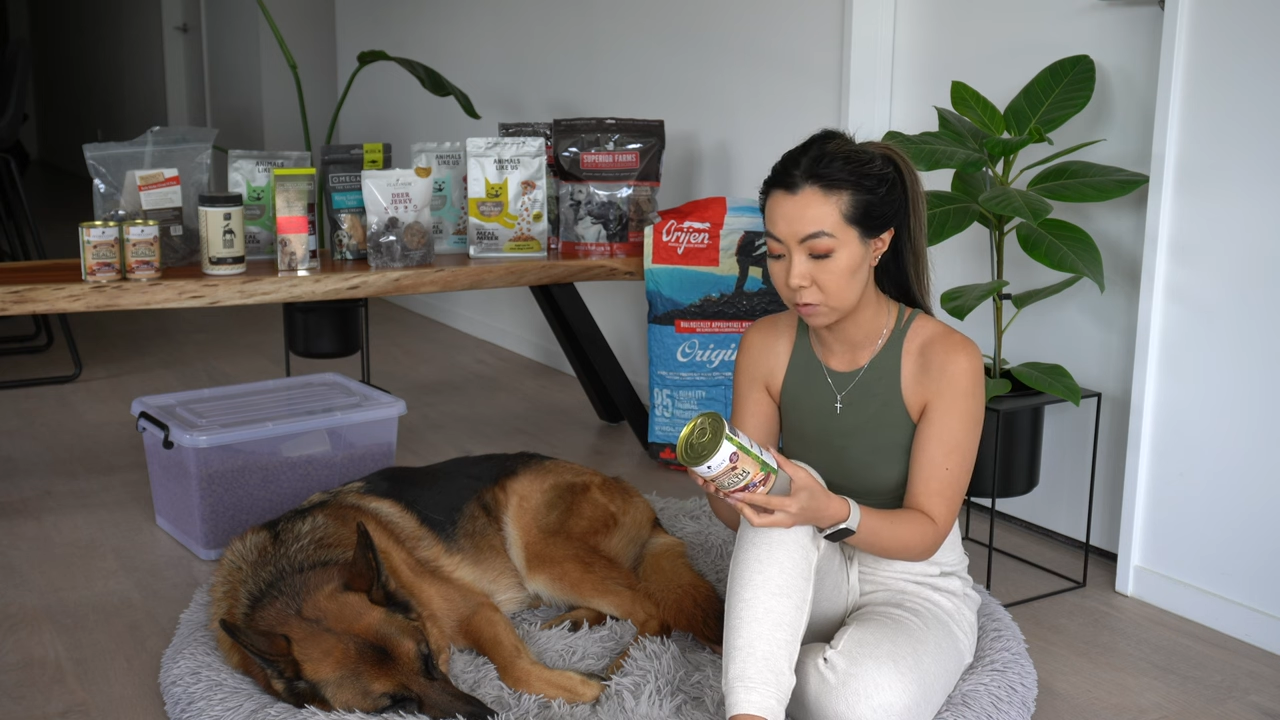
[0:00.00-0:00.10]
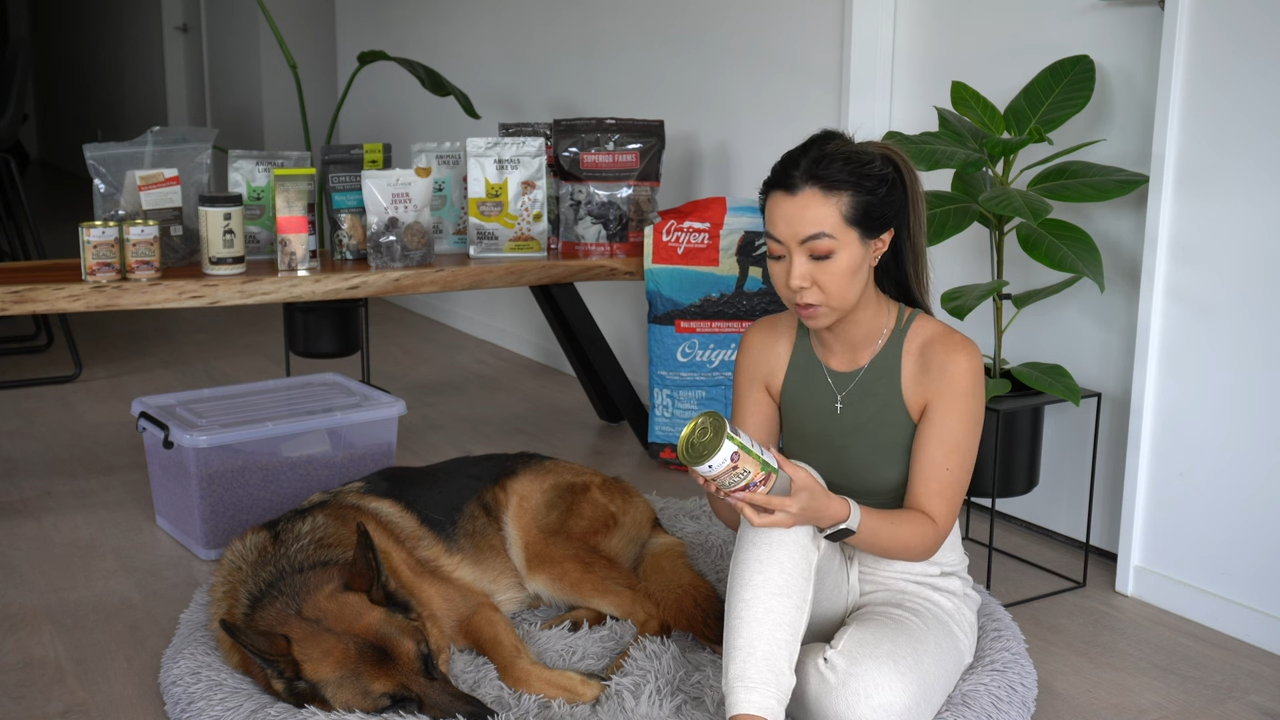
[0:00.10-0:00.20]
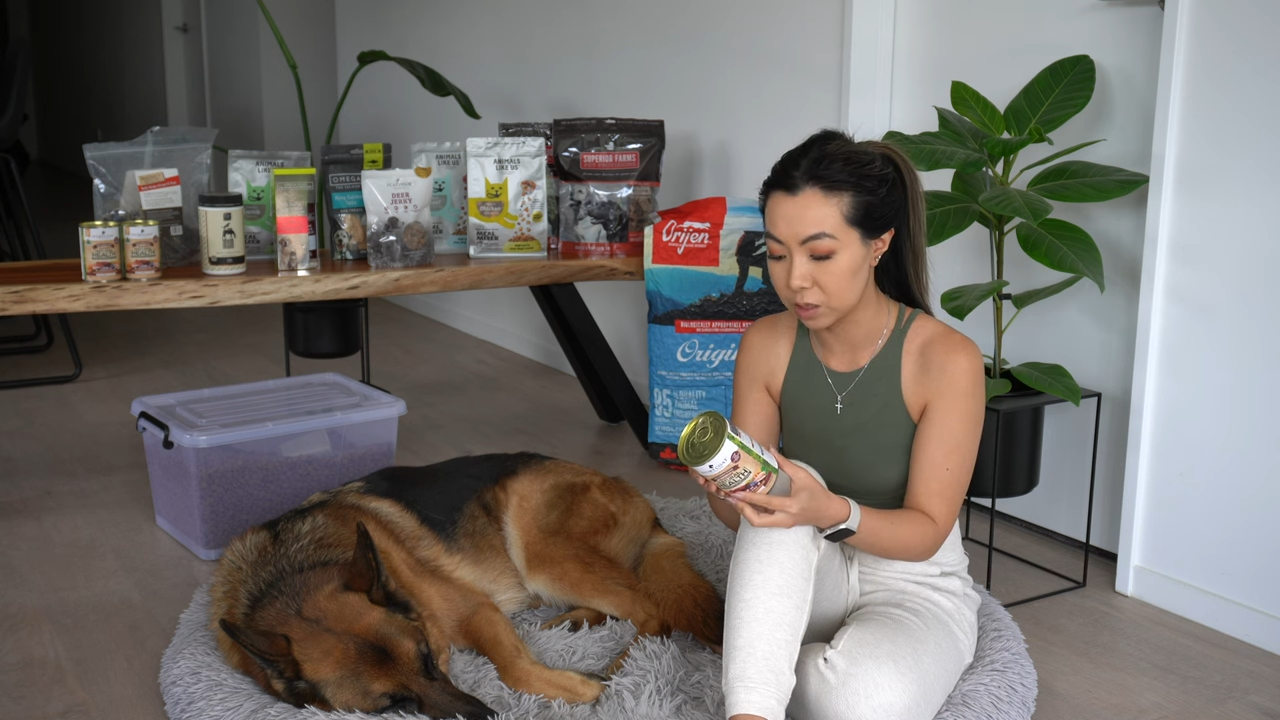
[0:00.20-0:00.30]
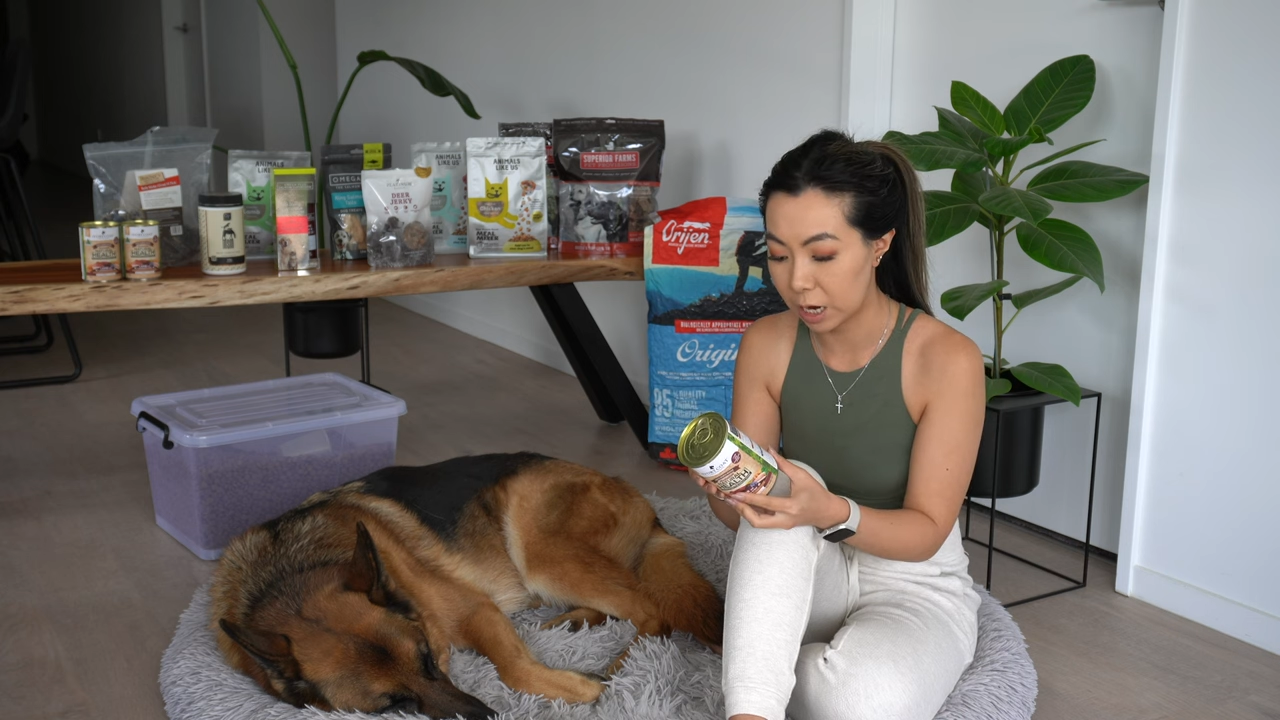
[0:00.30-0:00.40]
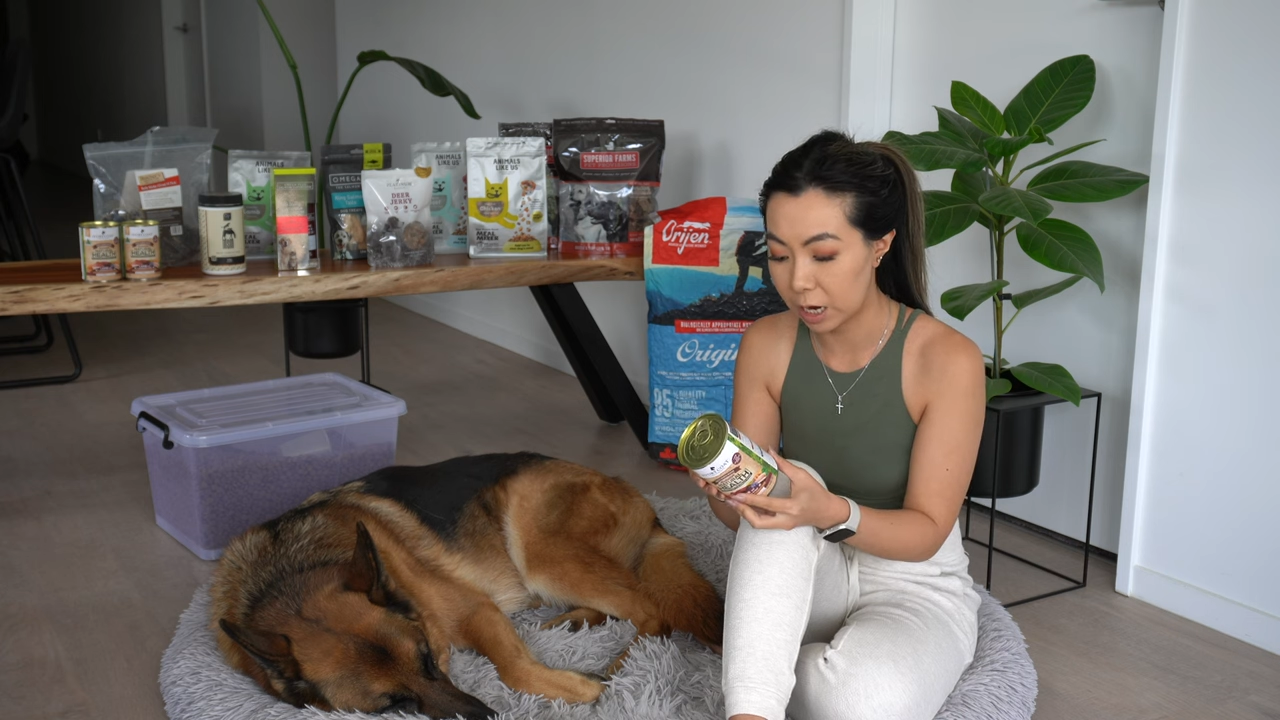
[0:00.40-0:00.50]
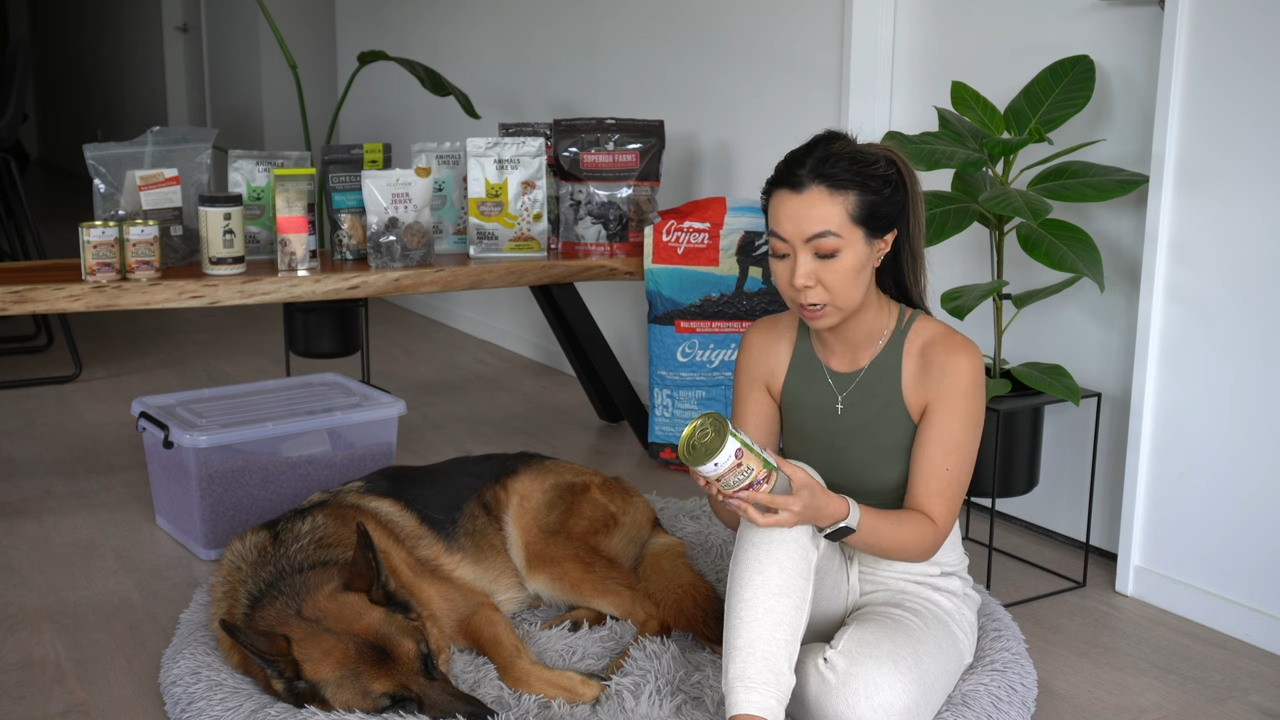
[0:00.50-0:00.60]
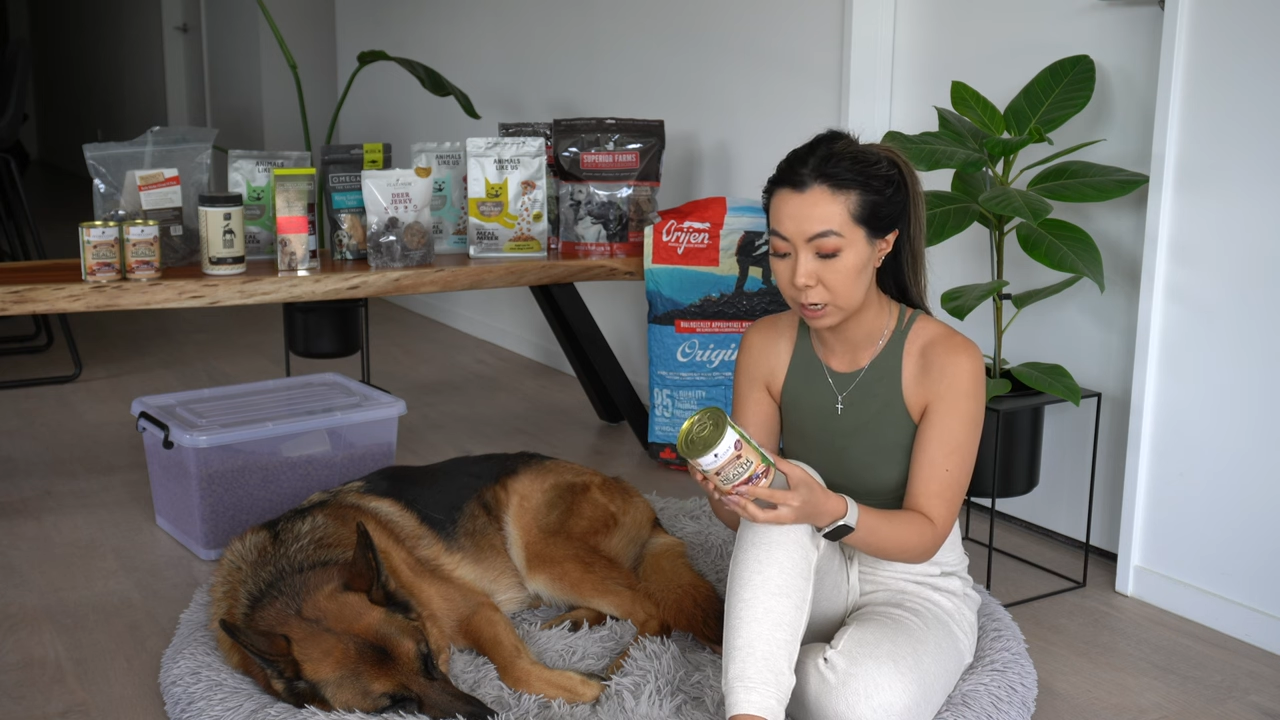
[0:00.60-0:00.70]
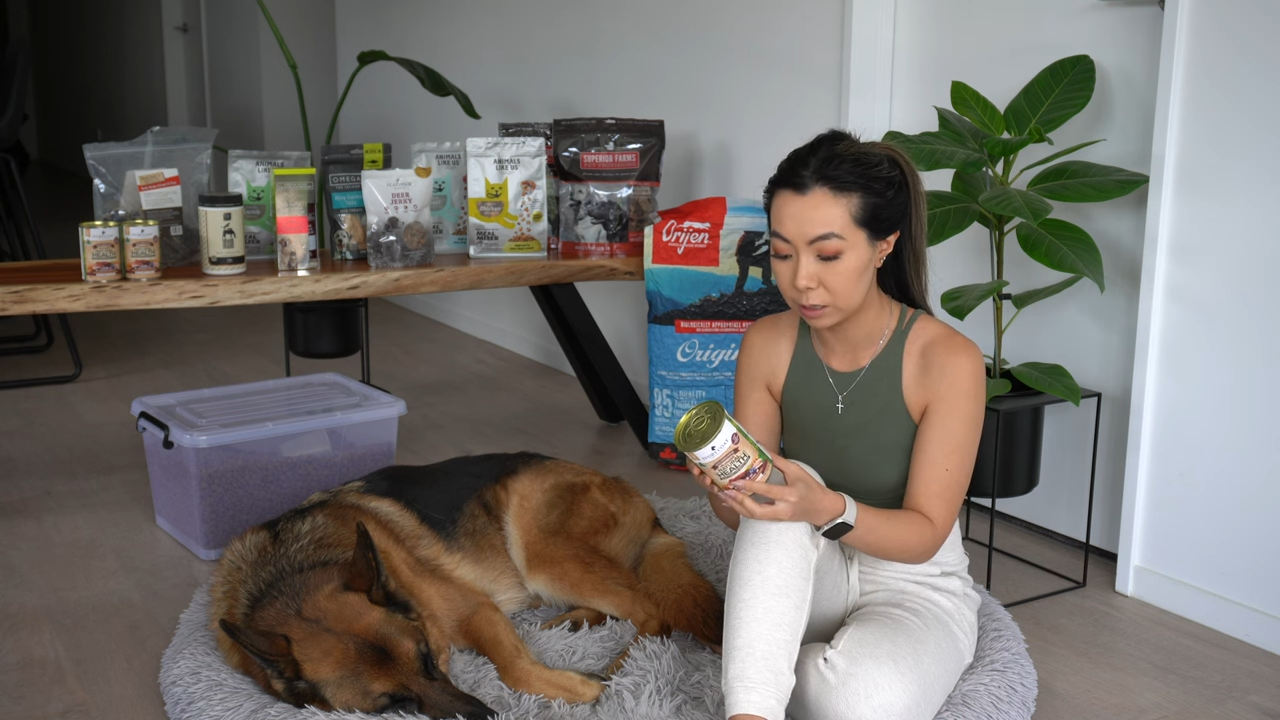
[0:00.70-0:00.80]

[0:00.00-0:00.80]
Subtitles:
of this can